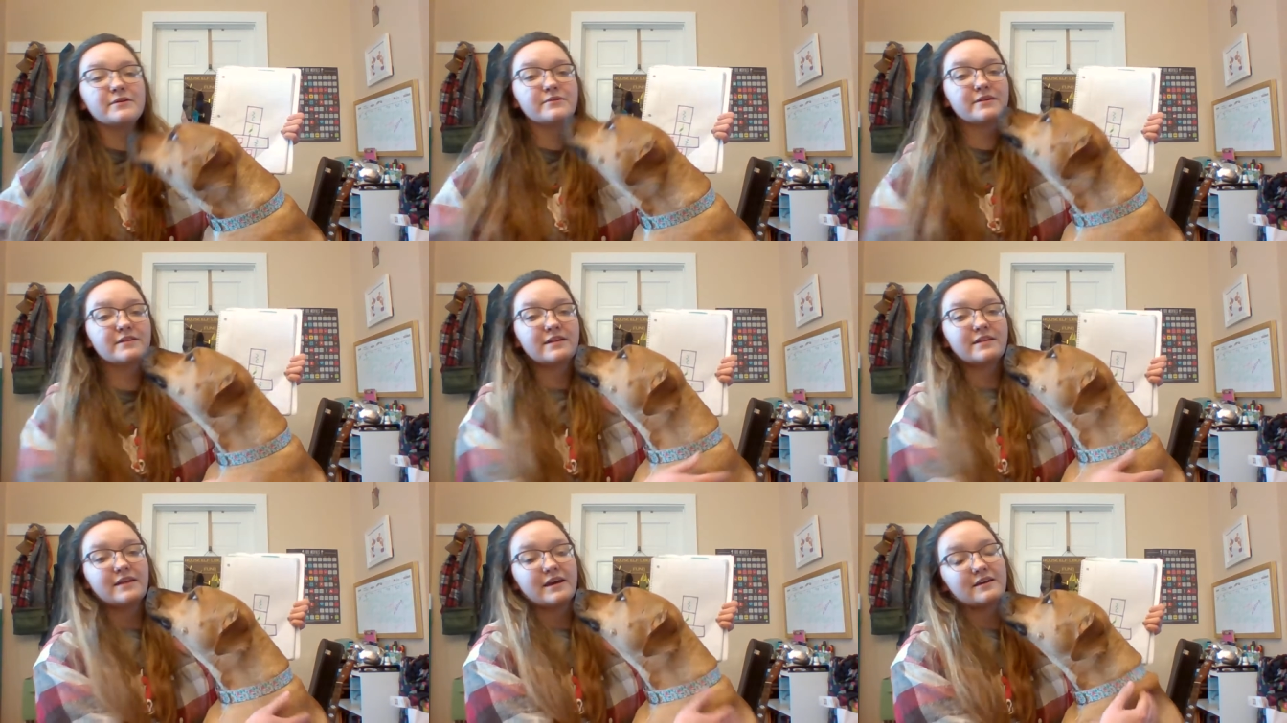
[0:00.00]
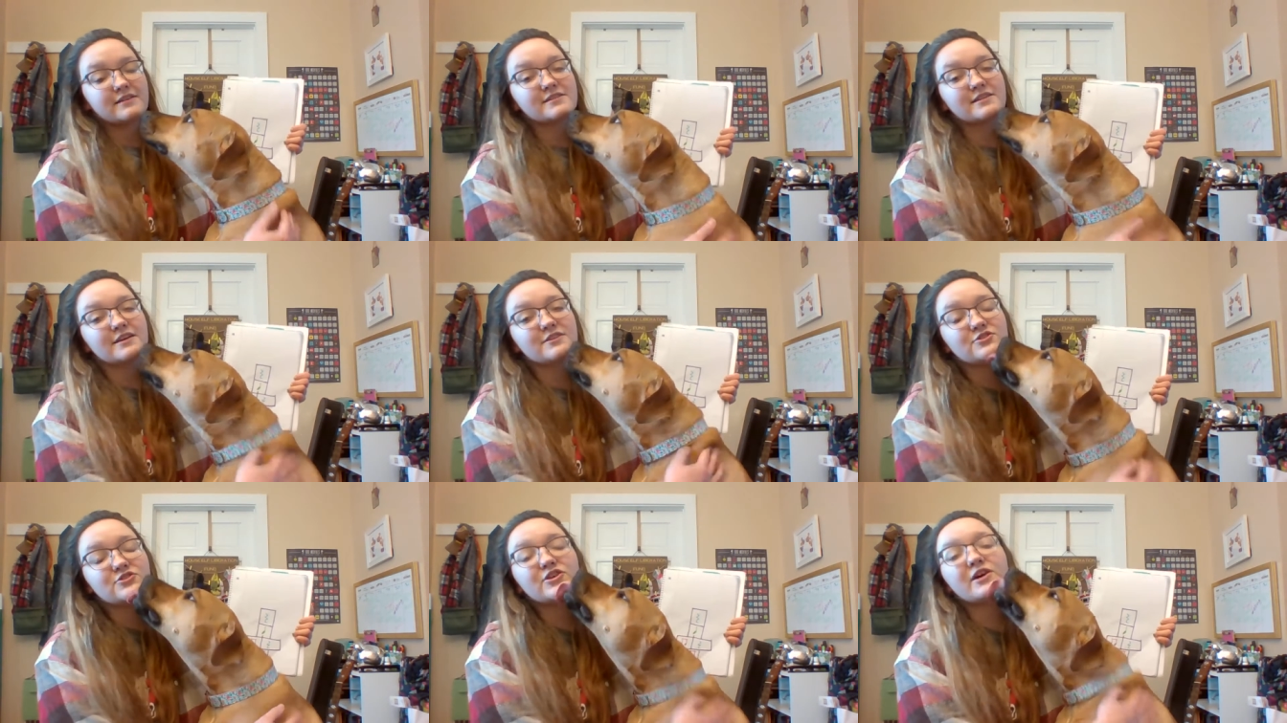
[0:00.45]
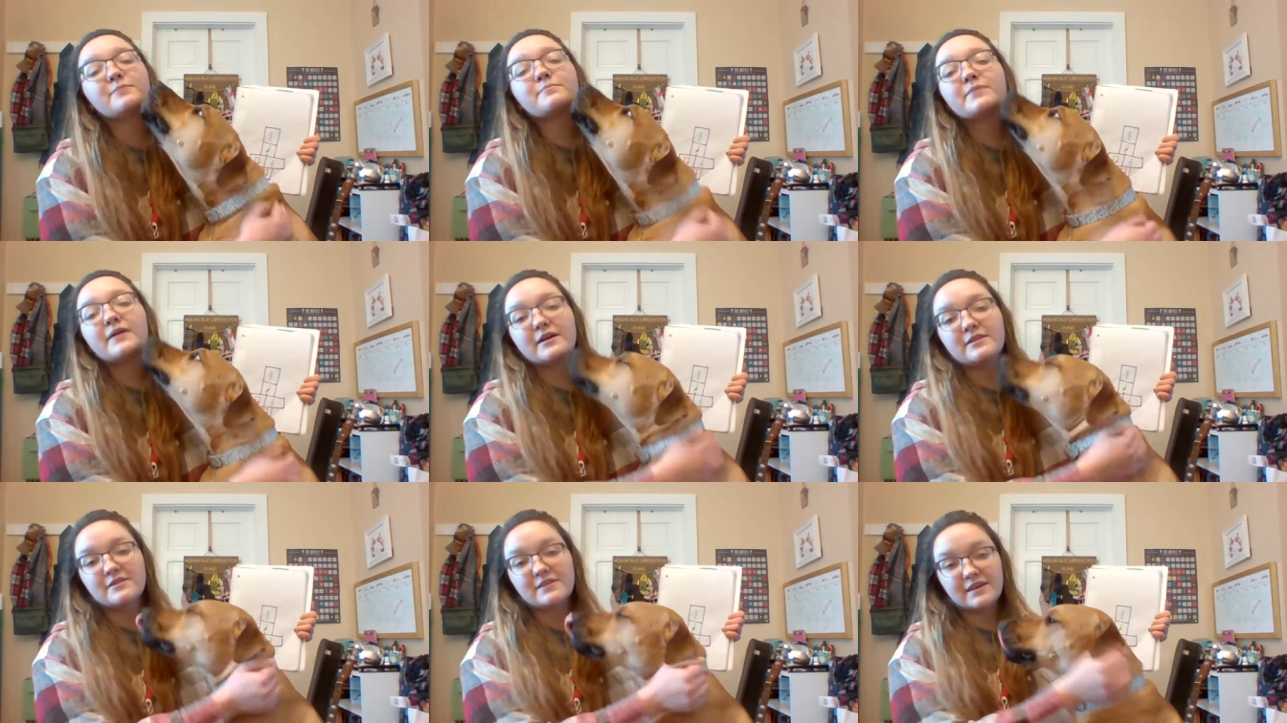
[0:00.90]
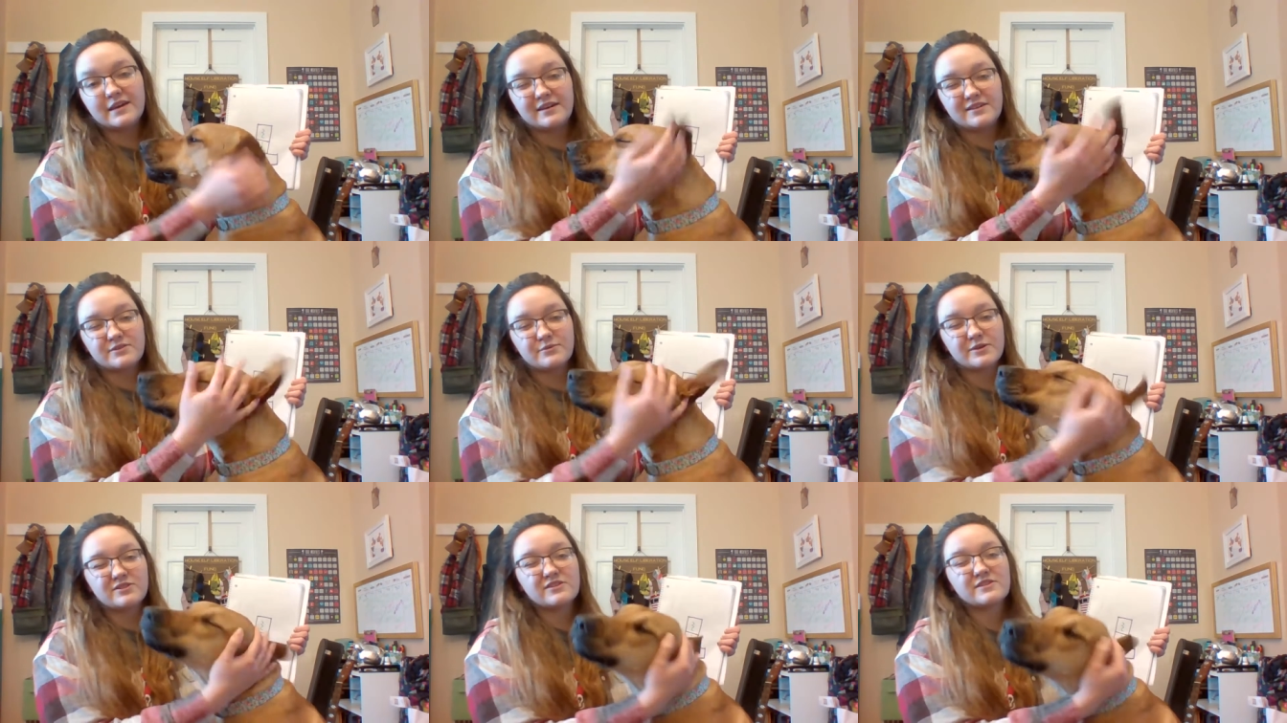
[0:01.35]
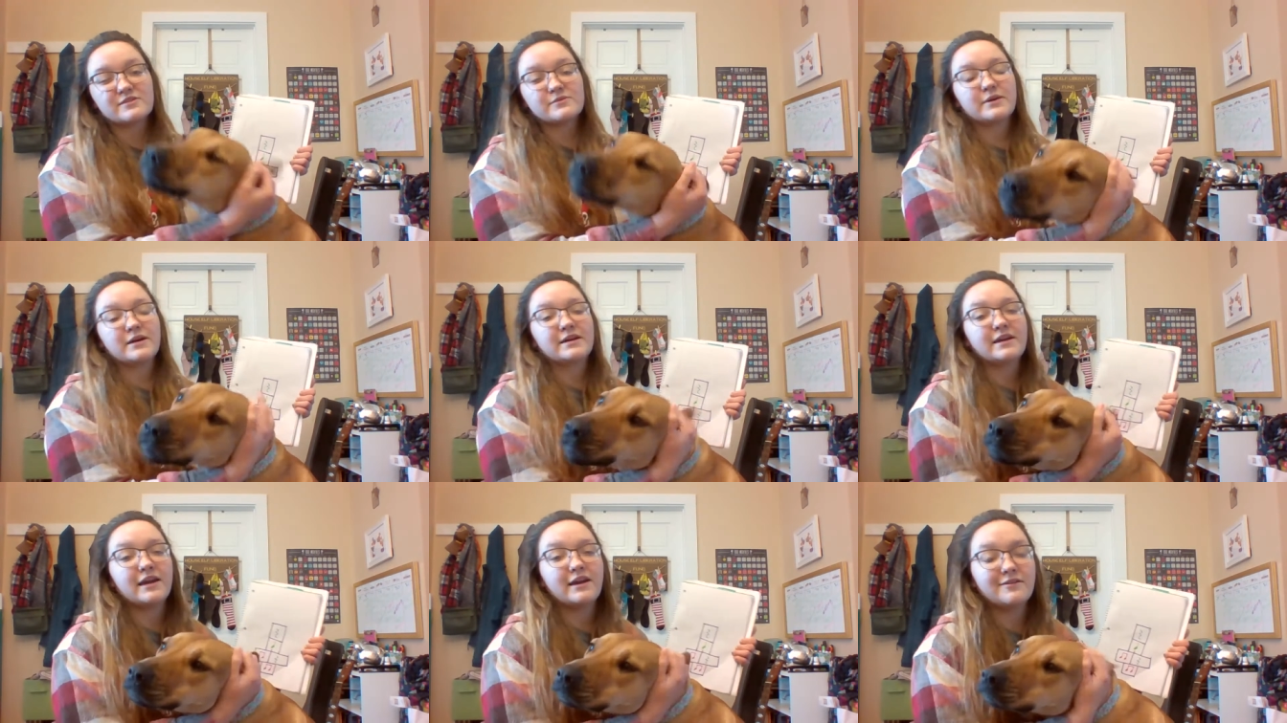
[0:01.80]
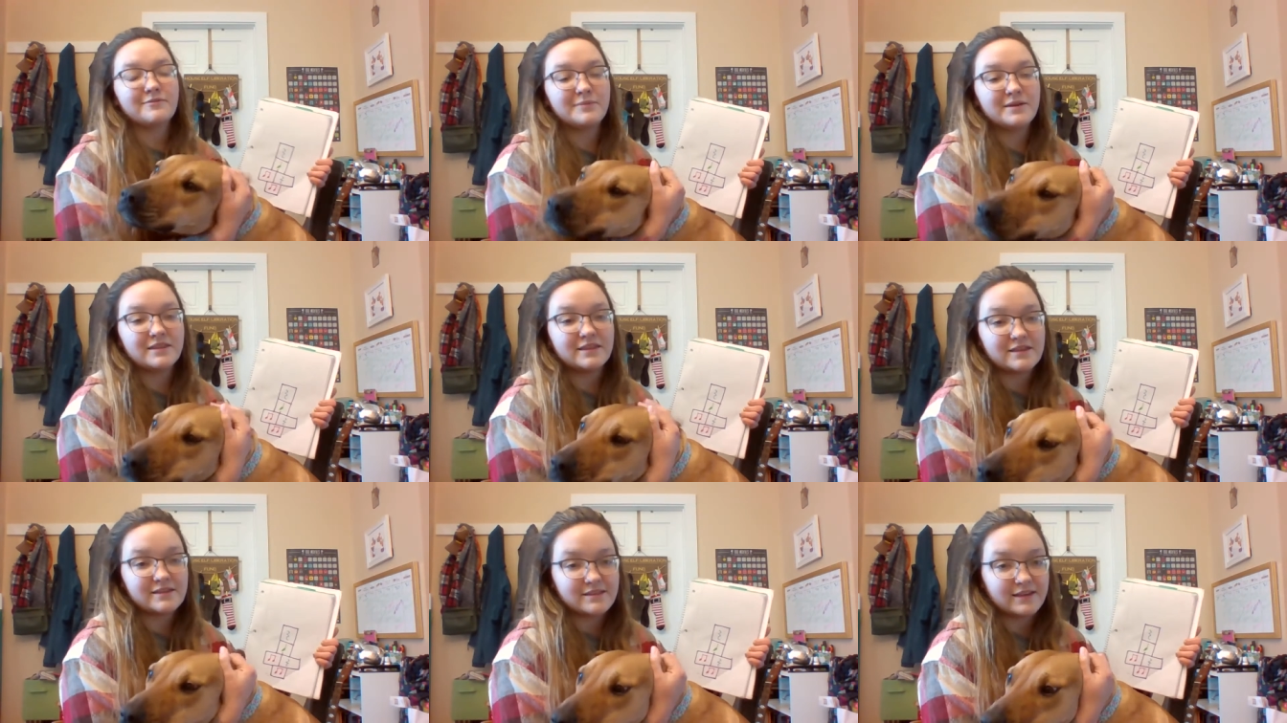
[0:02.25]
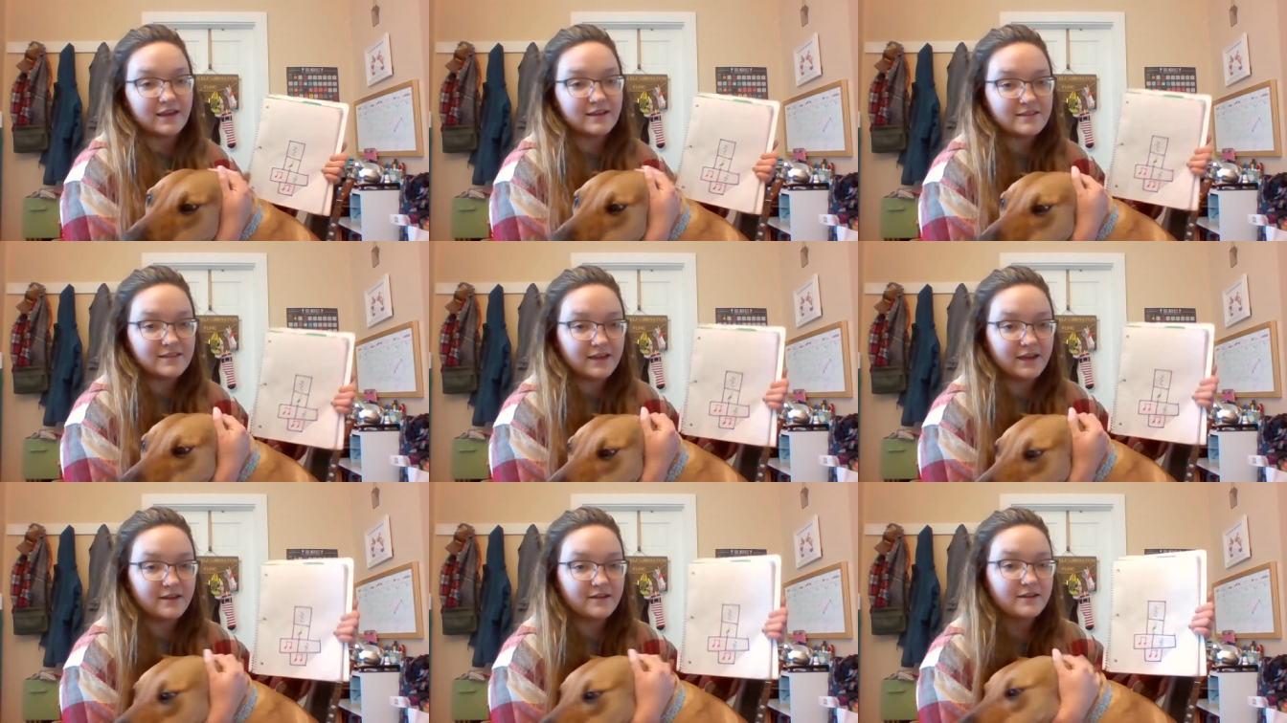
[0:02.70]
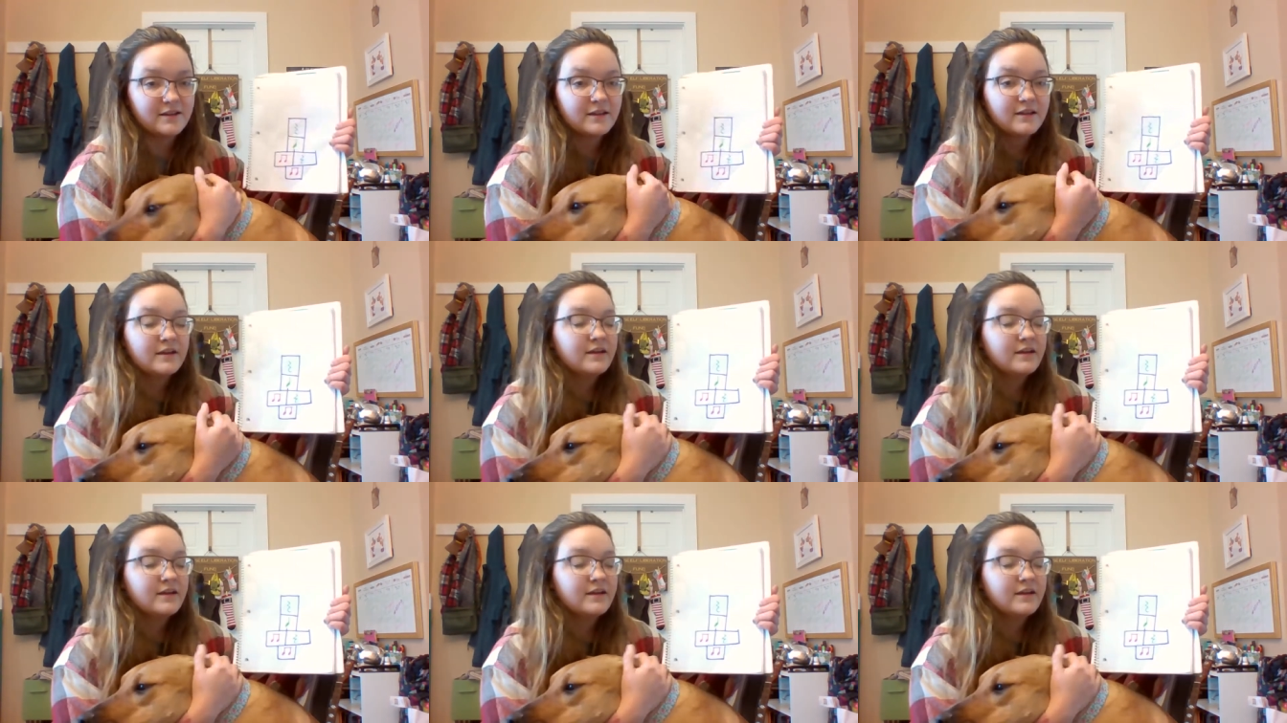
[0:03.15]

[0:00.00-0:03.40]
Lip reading: really likes to jump on things, which is what gave me this idea.